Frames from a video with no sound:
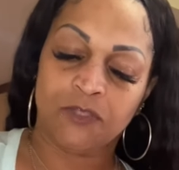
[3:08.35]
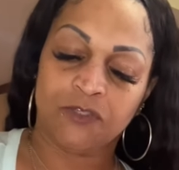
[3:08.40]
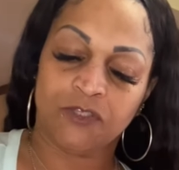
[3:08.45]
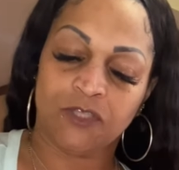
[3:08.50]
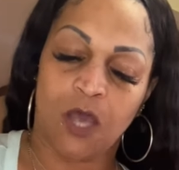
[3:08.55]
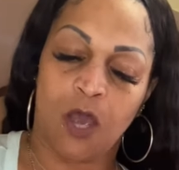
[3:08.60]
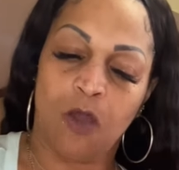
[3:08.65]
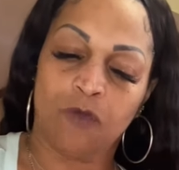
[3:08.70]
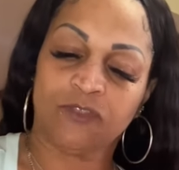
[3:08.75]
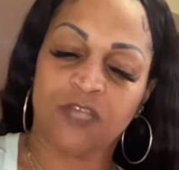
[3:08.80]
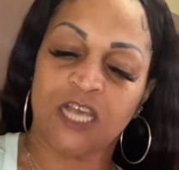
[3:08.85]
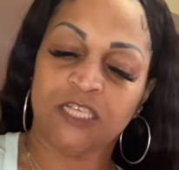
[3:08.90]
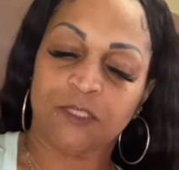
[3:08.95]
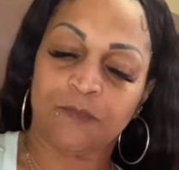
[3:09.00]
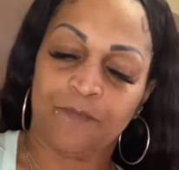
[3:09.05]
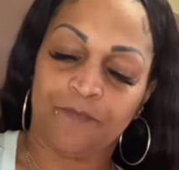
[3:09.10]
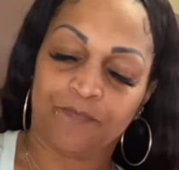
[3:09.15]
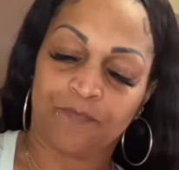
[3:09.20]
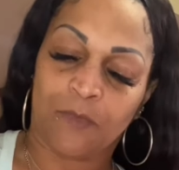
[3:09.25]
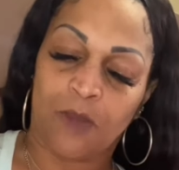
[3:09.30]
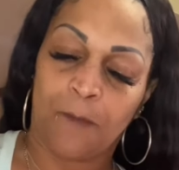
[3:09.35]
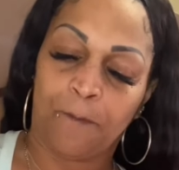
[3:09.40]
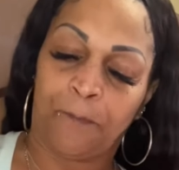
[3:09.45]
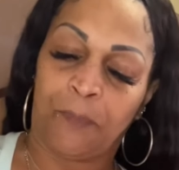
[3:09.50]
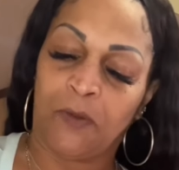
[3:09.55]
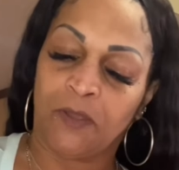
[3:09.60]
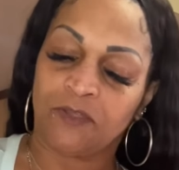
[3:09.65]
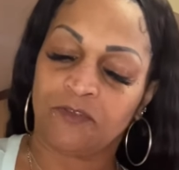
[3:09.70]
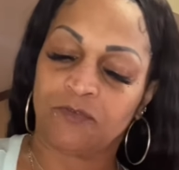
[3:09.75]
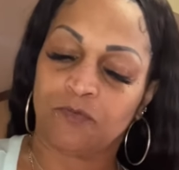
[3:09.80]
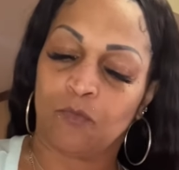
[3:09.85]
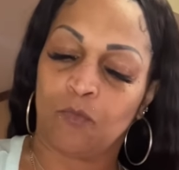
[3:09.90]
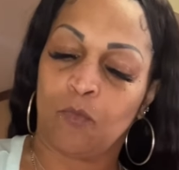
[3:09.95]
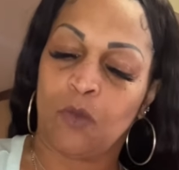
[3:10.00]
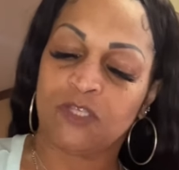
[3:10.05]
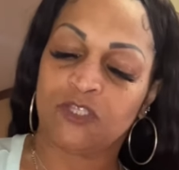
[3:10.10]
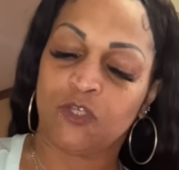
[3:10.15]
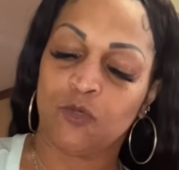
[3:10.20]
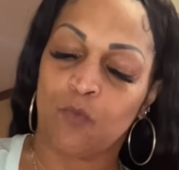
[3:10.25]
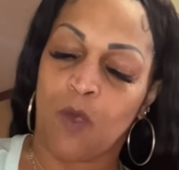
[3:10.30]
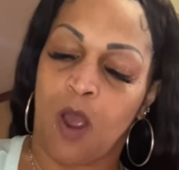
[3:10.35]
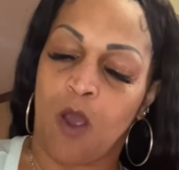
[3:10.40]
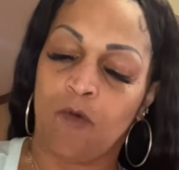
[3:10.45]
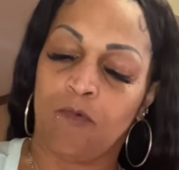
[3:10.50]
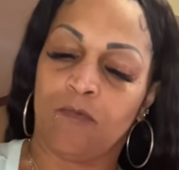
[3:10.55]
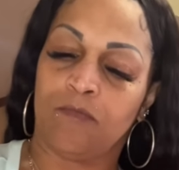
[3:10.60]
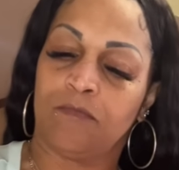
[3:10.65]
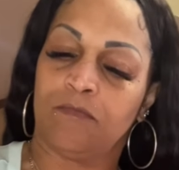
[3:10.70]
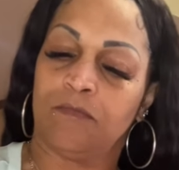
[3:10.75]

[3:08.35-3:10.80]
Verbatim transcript: So just put what you want.